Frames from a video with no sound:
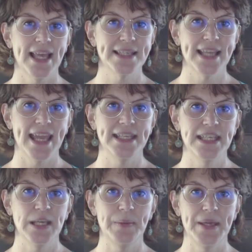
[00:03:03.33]
less
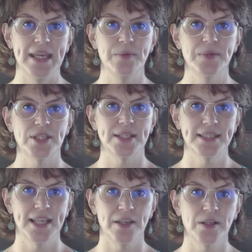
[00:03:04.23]
ATP, which
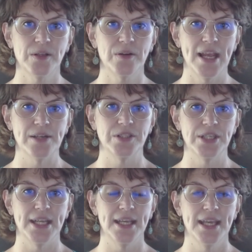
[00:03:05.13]
is cellular
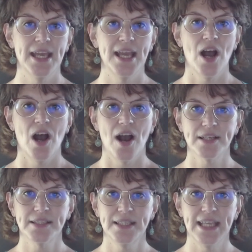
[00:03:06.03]
energy,
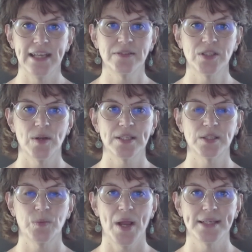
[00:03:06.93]
oxidative
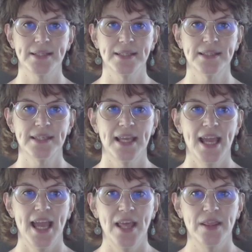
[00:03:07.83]
stress rises,
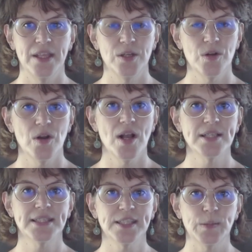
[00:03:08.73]
and the
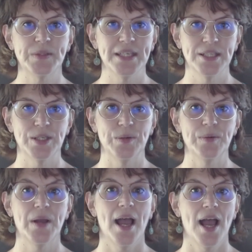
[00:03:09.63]
neuron slips
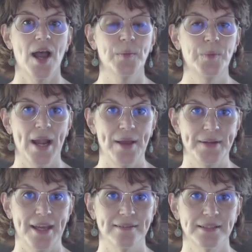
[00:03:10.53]
into a
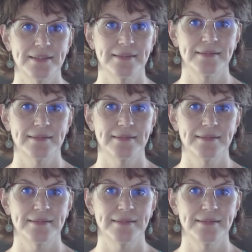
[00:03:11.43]
brownout.